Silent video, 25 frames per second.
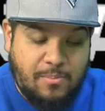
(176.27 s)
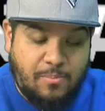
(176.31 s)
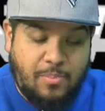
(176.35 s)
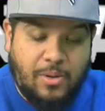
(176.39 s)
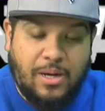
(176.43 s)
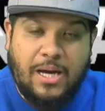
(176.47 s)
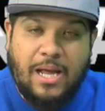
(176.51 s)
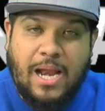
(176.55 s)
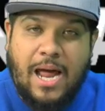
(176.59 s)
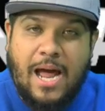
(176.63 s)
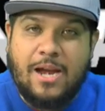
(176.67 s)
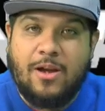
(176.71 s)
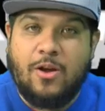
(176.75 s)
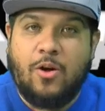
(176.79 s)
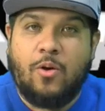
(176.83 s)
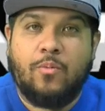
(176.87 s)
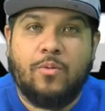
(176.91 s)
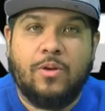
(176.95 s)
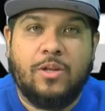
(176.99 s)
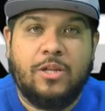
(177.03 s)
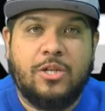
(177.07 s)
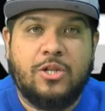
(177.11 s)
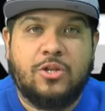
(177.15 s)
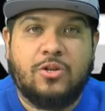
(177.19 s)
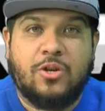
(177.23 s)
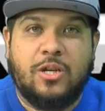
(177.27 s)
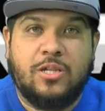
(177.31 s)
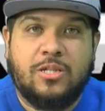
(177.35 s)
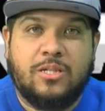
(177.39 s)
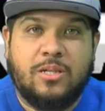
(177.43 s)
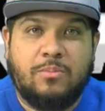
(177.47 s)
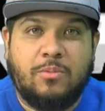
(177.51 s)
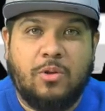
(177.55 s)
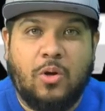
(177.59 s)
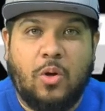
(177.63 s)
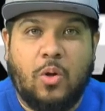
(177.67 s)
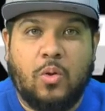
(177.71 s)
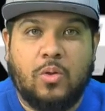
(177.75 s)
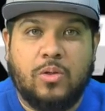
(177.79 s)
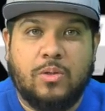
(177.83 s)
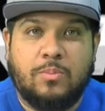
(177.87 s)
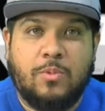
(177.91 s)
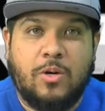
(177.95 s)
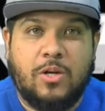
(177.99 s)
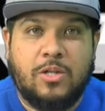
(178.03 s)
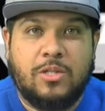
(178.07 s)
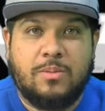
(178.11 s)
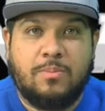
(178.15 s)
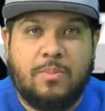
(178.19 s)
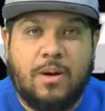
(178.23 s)
But I don't really trust him to hold him
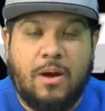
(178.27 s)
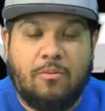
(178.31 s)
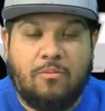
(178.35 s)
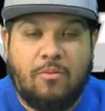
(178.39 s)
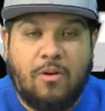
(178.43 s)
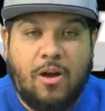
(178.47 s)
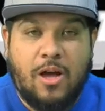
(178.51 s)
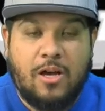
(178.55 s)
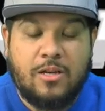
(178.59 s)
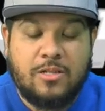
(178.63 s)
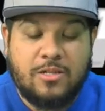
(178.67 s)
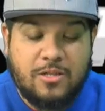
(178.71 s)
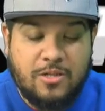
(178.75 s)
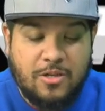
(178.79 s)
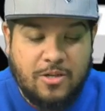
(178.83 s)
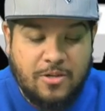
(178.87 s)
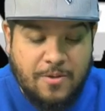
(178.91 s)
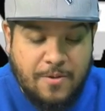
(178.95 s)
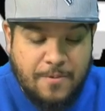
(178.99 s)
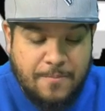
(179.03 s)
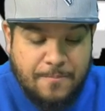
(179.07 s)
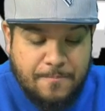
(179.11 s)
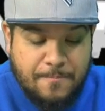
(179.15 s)
onto my roster.